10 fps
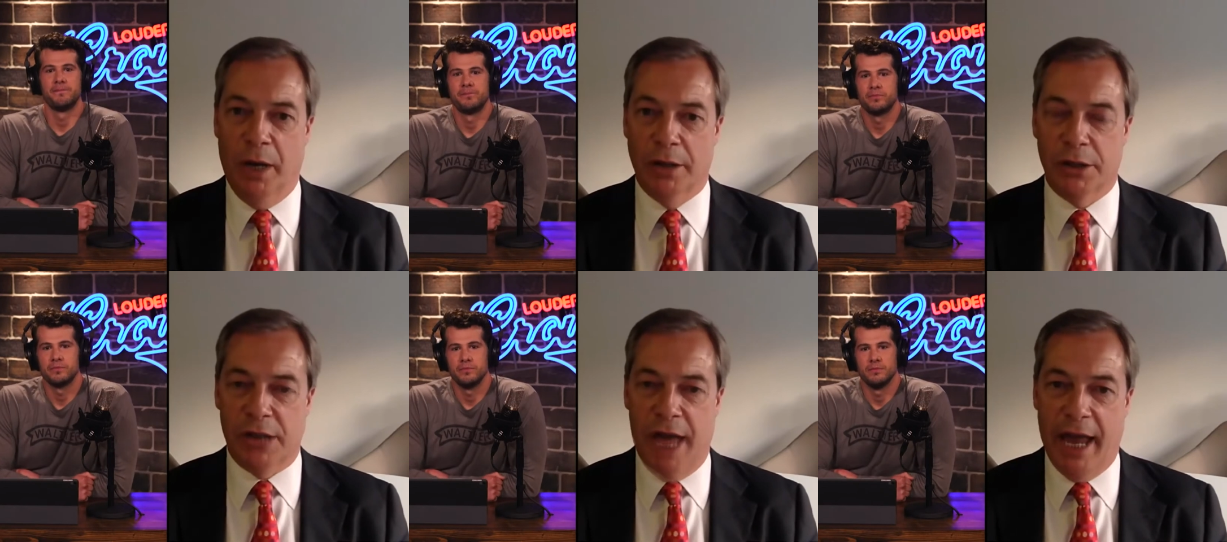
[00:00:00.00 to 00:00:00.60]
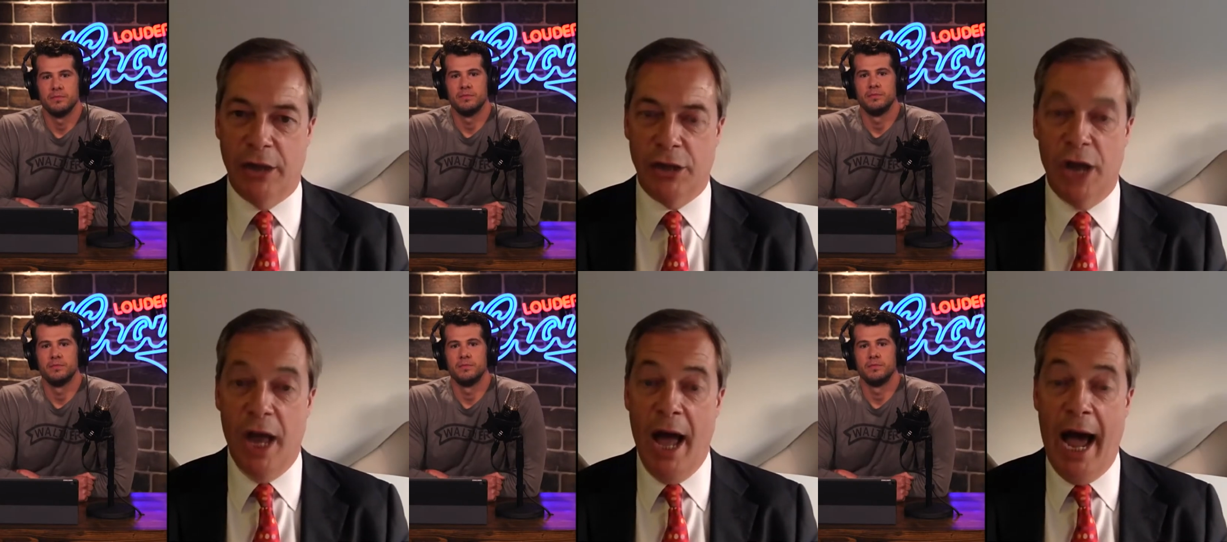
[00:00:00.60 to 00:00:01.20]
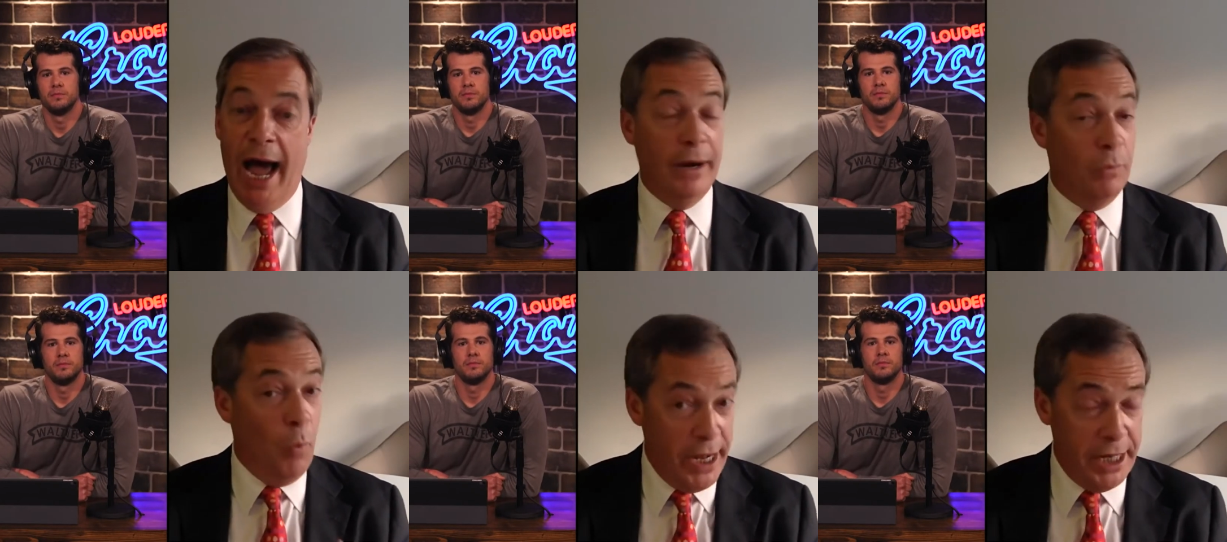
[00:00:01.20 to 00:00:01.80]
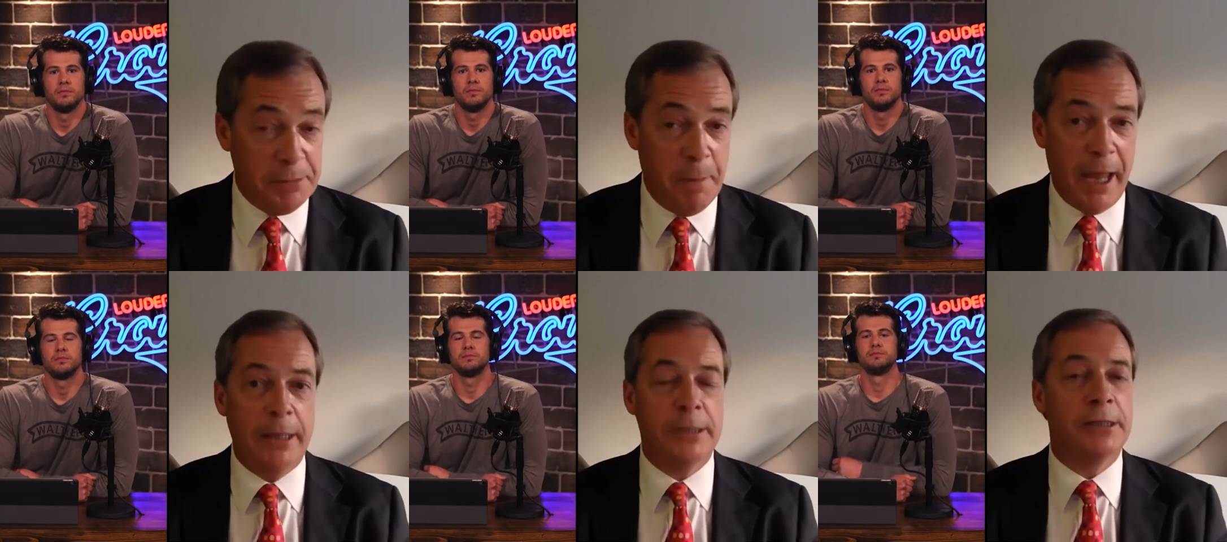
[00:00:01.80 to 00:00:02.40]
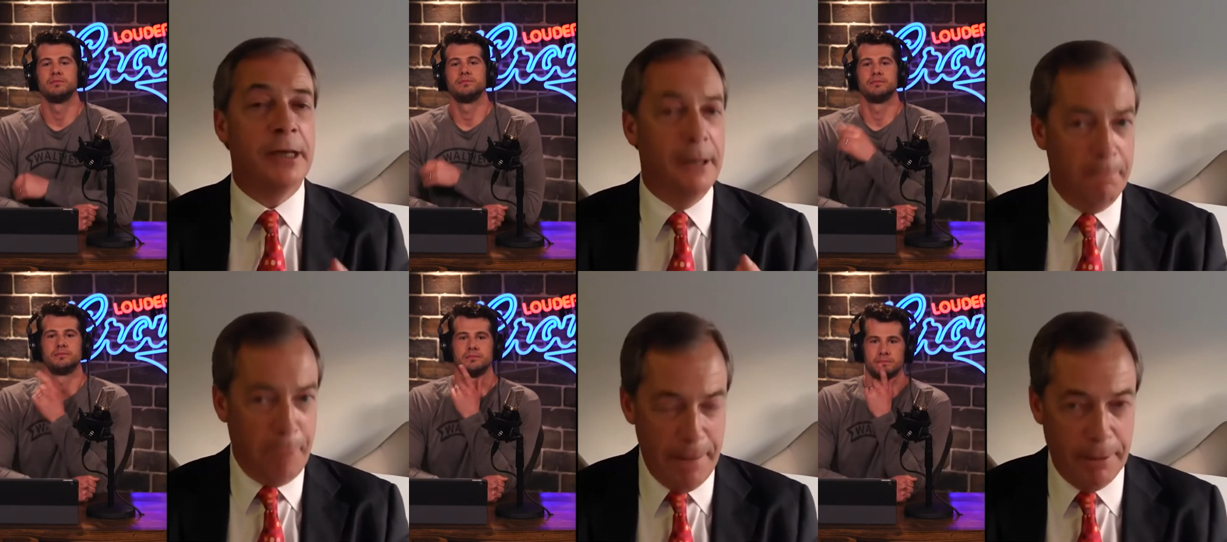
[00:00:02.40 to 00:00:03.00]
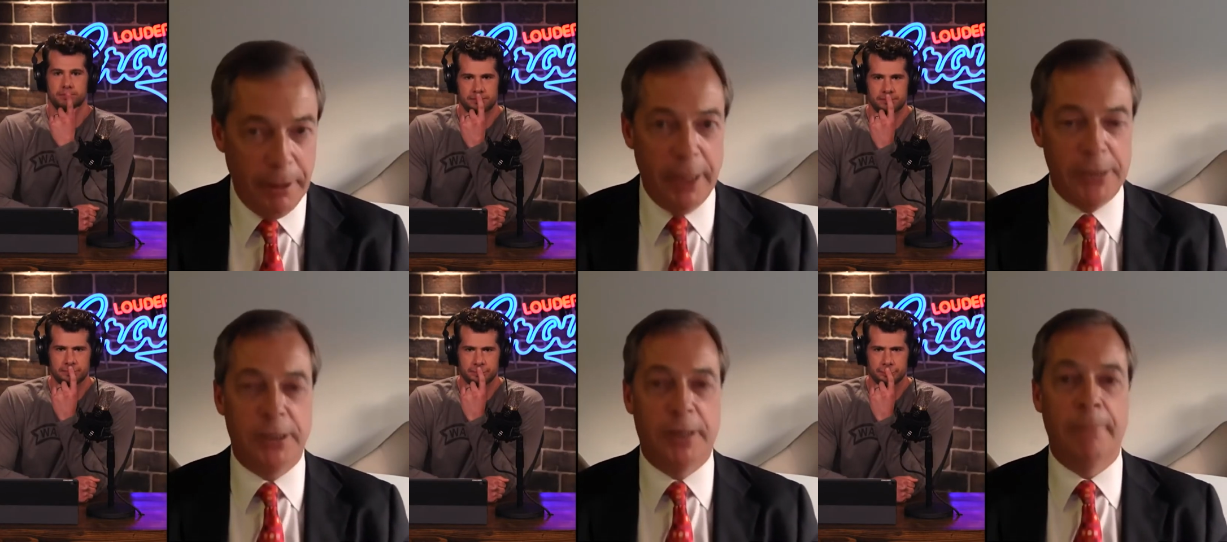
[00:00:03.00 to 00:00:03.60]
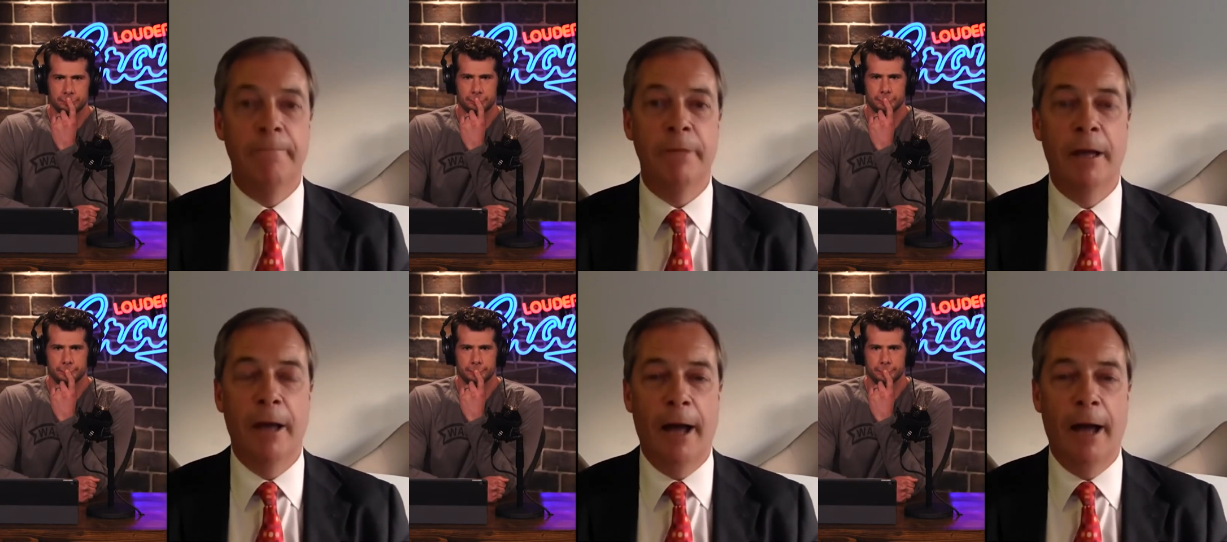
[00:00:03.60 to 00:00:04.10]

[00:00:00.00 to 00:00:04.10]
Speaker 1: the world stage. And when he speaks, people listen.